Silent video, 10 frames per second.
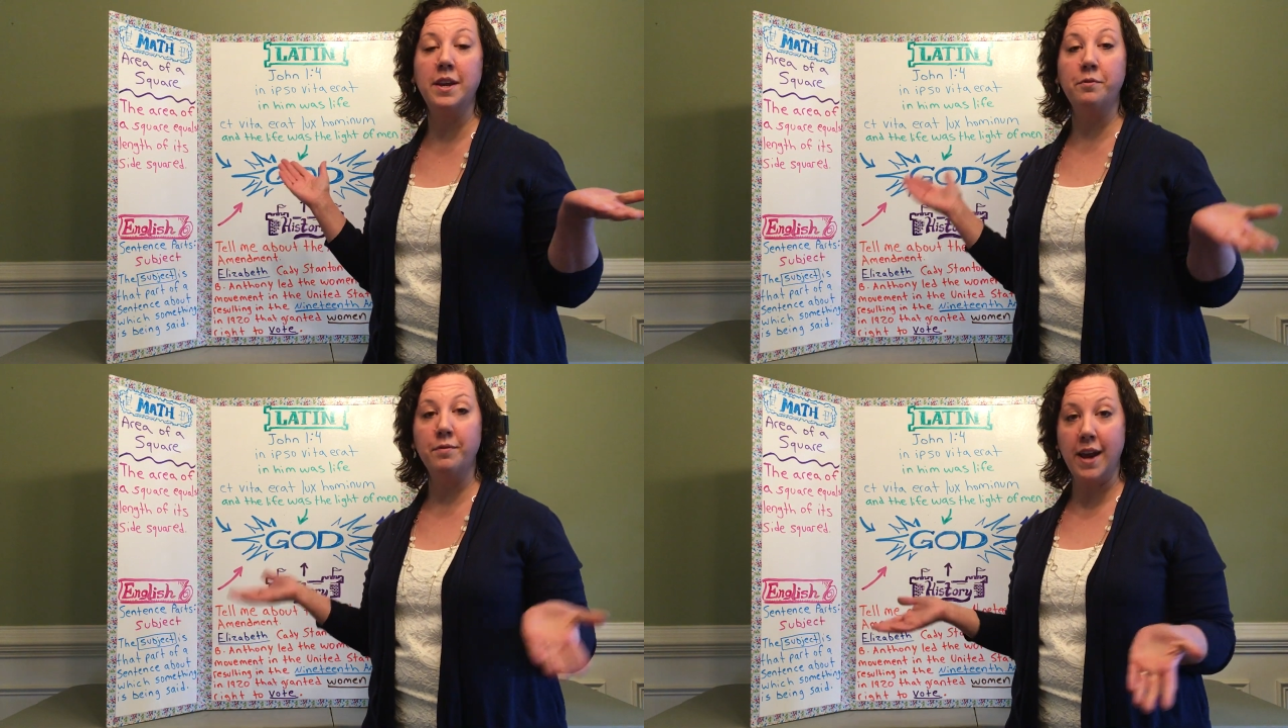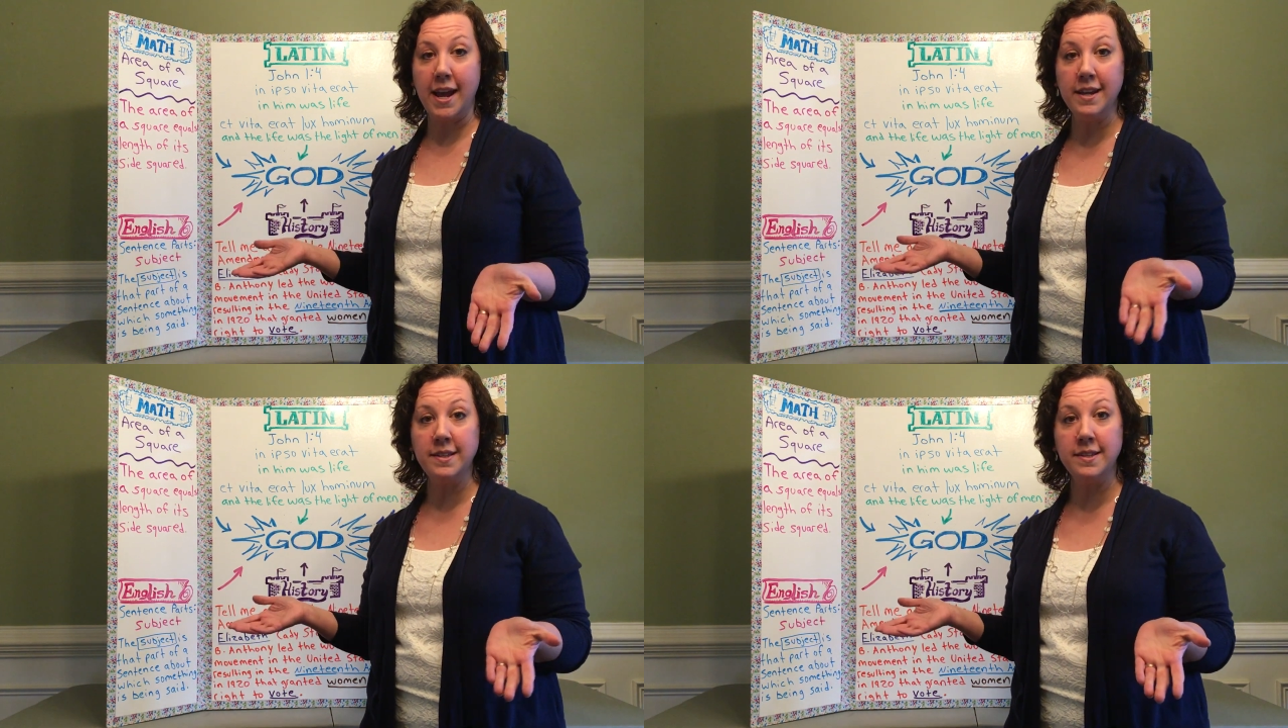
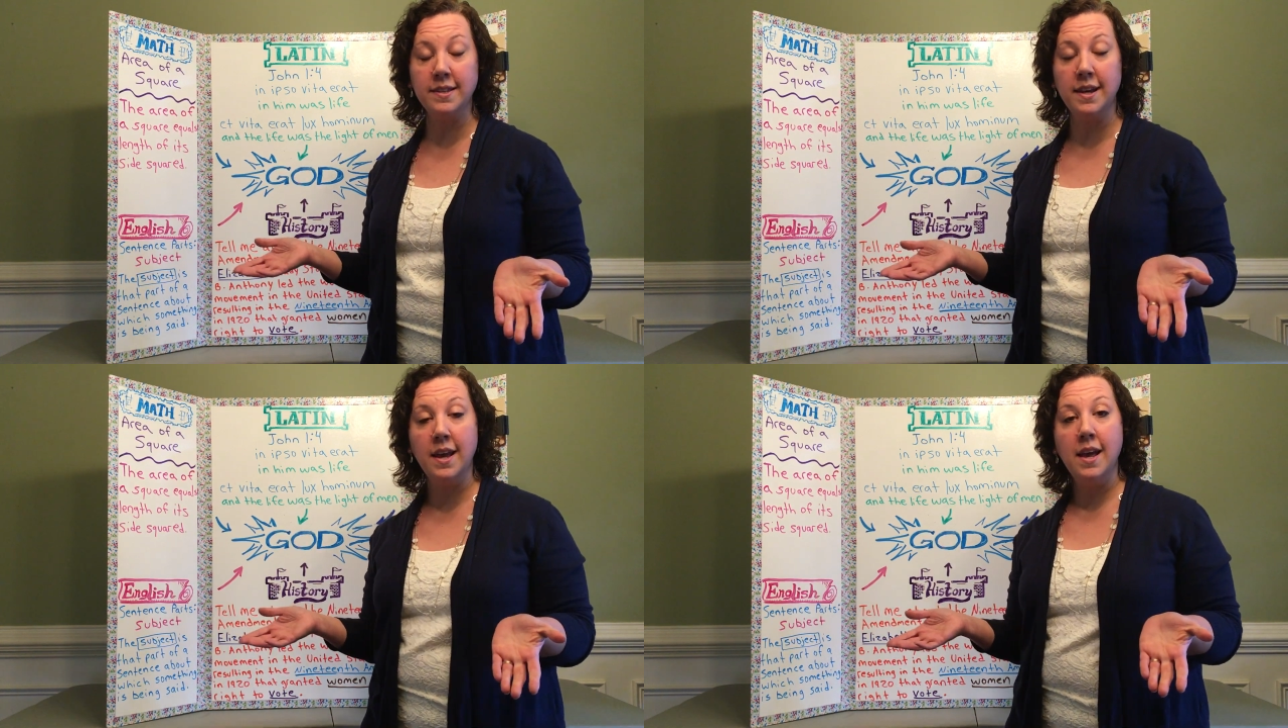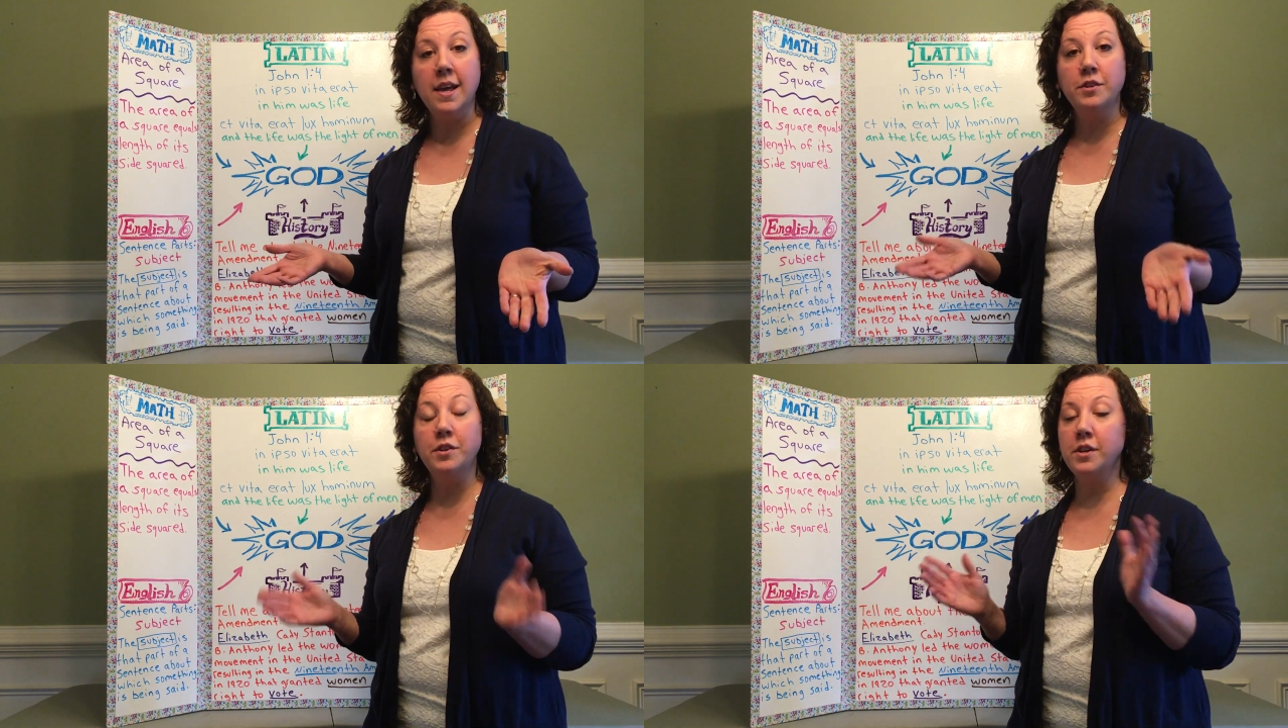erase,
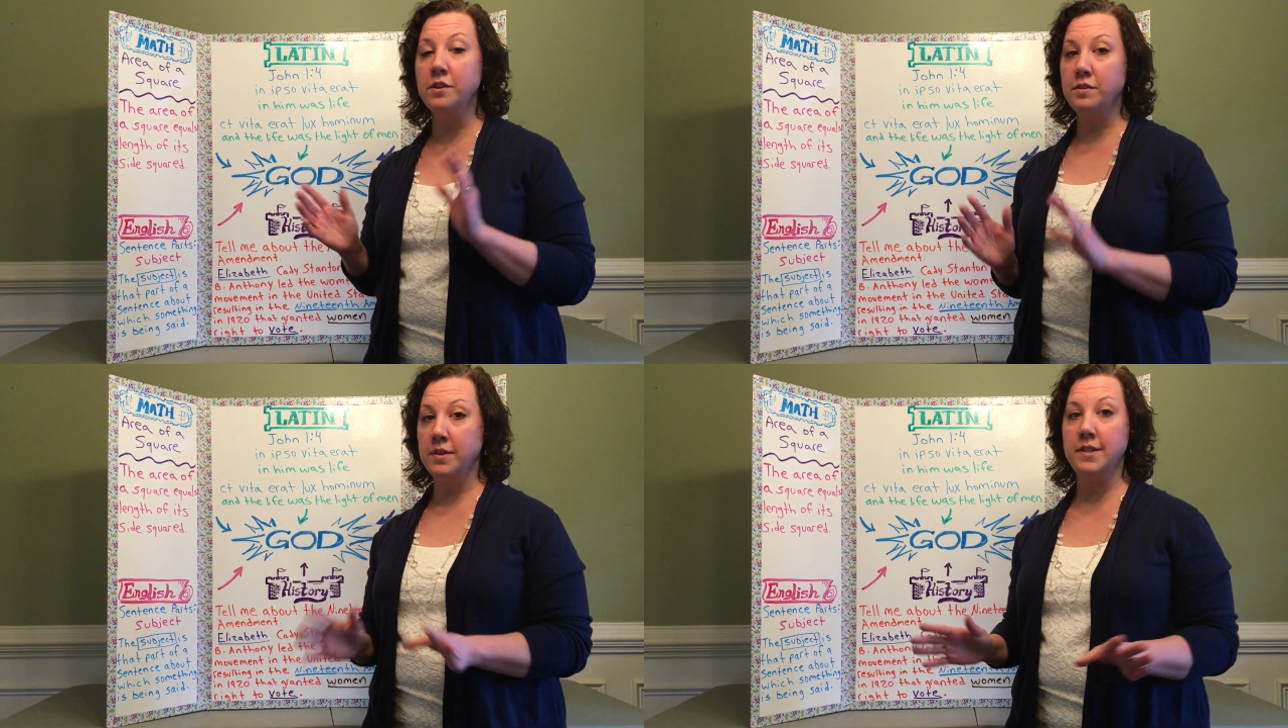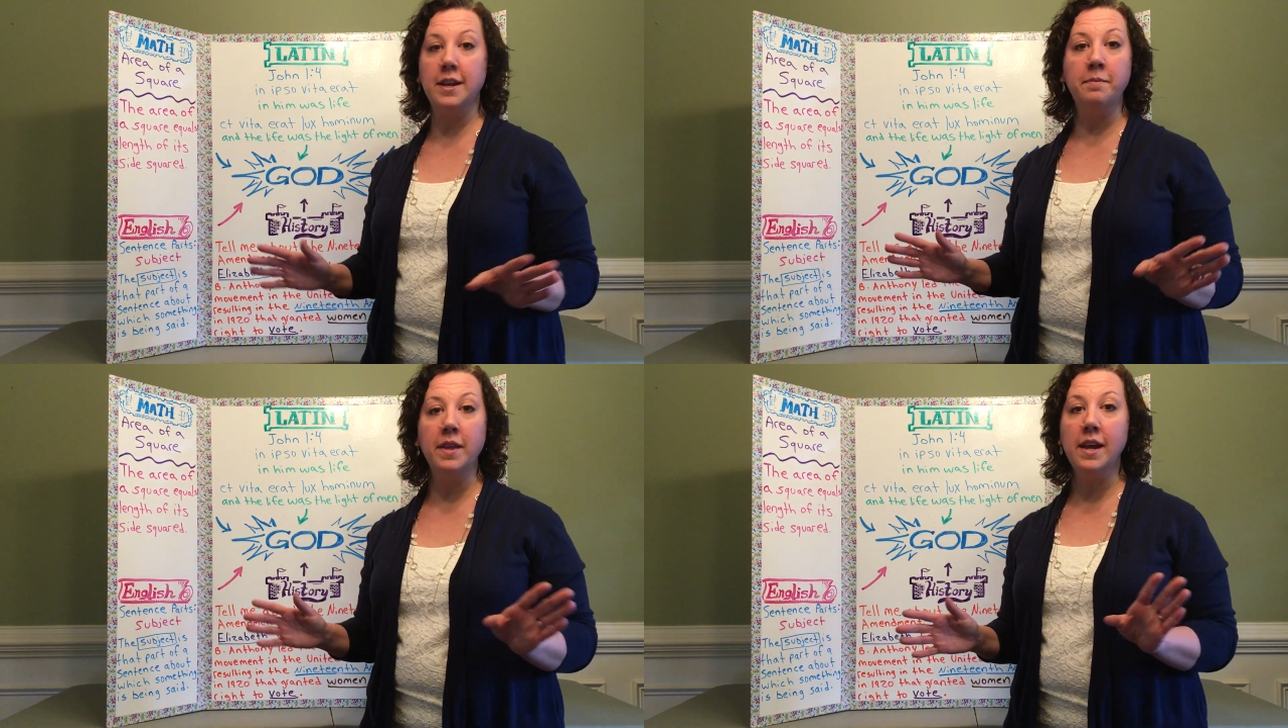so you can do the
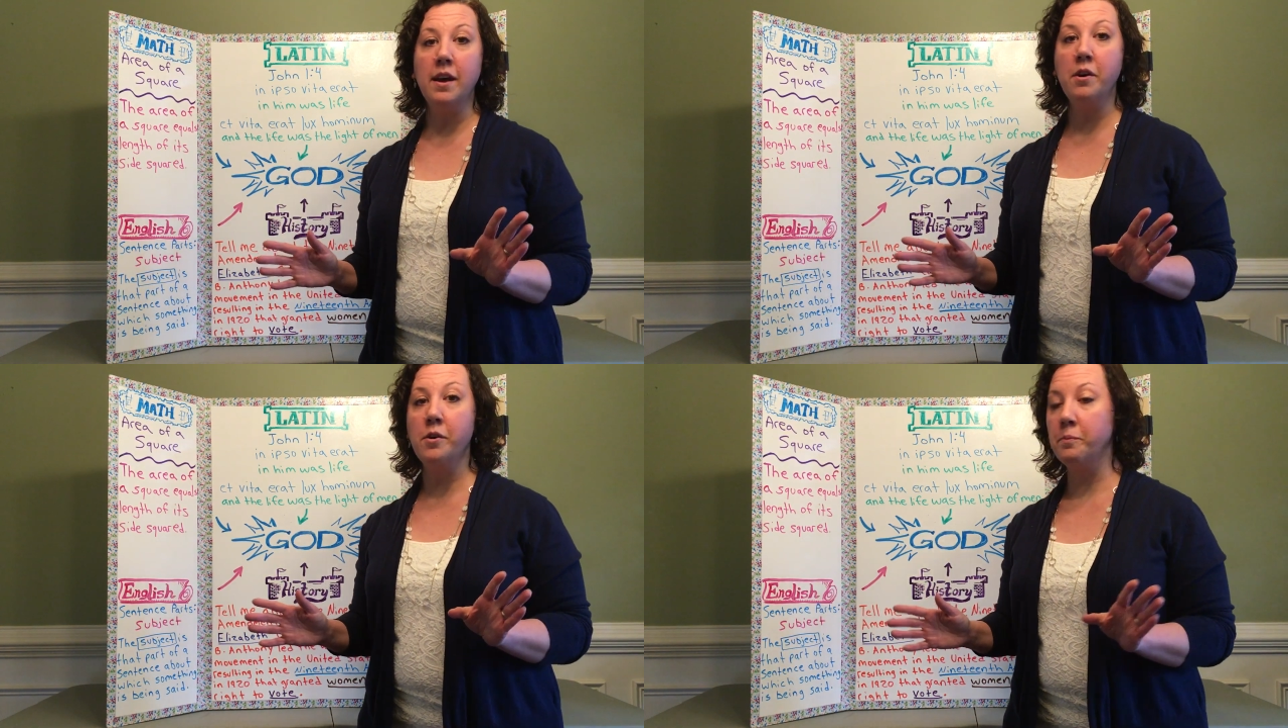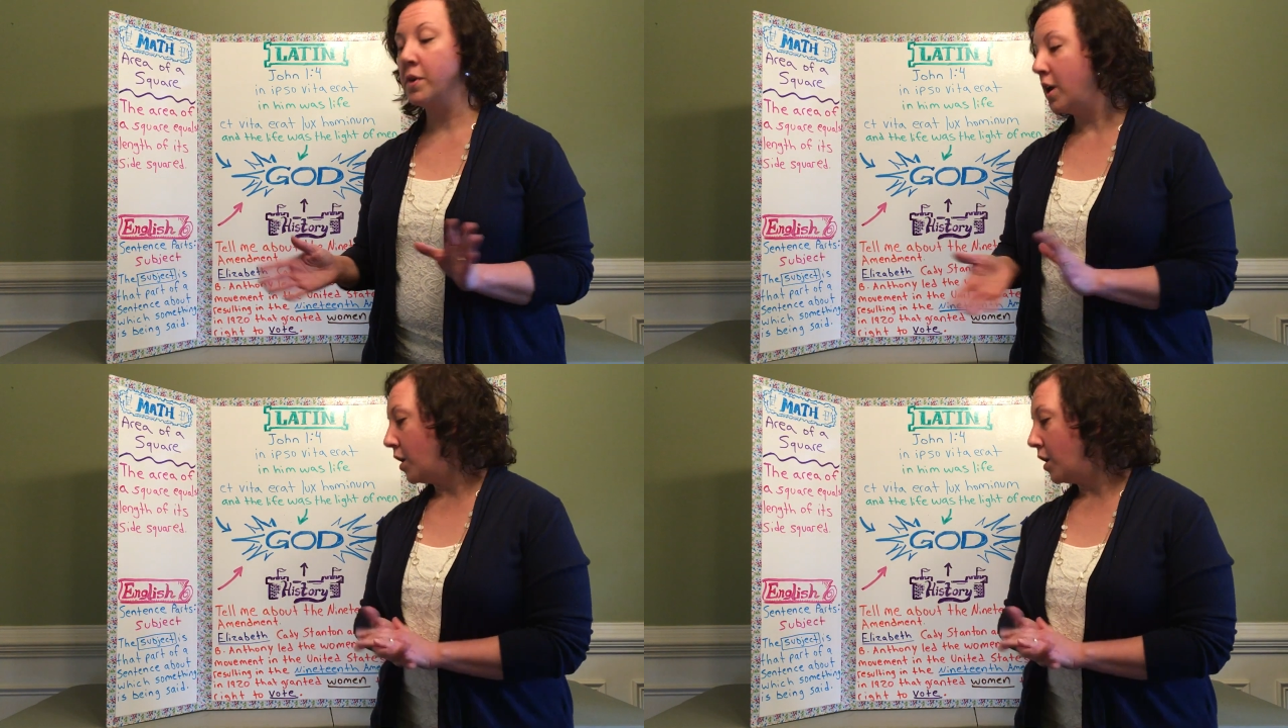same thing at home.